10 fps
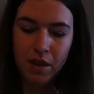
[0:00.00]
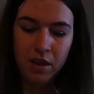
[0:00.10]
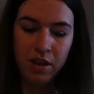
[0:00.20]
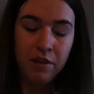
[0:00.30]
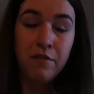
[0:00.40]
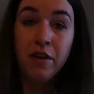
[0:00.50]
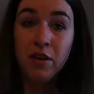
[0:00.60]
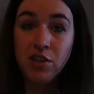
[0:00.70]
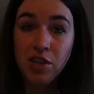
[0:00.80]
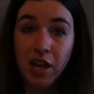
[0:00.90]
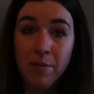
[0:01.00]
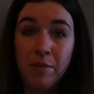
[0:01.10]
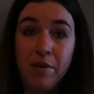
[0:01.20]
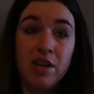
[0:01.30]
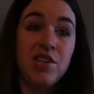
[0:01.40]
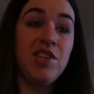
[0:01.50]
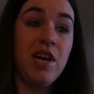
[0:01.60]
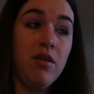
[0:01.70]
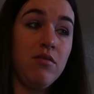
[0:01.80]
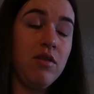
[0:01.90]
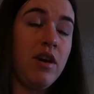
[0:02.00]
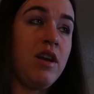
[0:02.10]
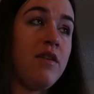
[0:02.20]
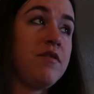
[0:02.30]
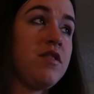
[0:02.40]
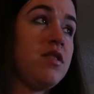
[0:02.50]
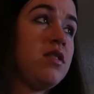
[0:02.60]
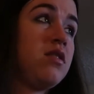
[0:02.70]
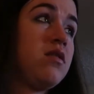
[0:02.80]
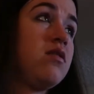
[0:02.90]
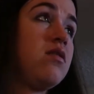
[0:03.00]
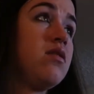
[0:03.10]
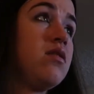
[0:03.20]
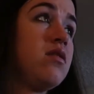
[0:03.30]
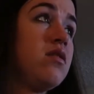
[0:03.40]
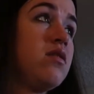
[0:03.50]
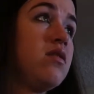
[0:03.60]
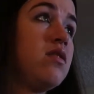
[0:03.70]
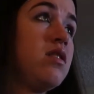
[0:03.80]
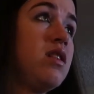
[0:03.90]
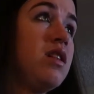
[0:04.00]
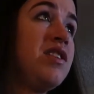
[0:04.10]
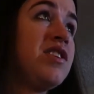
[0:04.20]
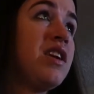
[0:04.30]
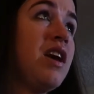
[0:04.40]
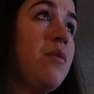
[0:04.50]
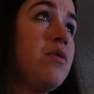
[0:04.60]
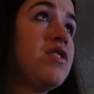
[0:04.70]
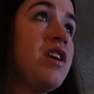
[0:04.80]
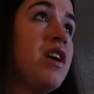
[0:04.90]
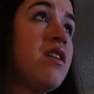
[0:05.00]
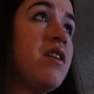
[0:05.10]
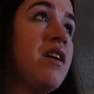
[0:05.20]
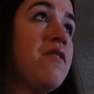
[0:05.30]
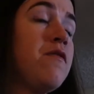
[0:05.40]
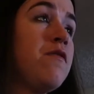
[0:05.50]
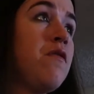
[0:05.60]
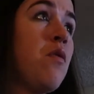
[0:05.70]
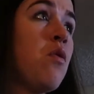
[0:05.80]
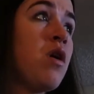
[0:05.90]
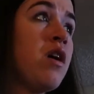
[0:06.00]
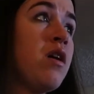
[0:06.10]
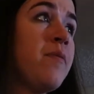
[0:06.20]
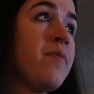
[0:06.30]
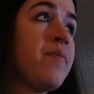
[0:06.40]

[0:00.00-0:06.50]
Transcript: then I fell asleep, I passed out, and after, let's see, I was here at 4,